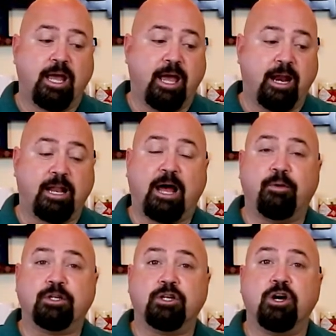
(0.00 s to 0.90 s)
and allow
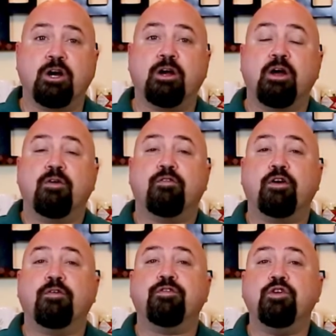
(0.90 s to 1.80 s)
it to cook
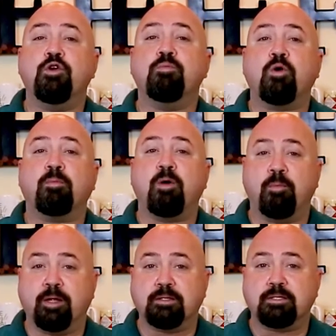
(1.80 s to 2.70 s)
for a few more
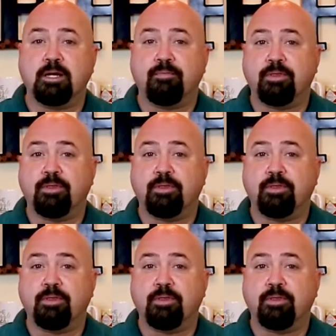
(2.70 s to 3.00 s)
moments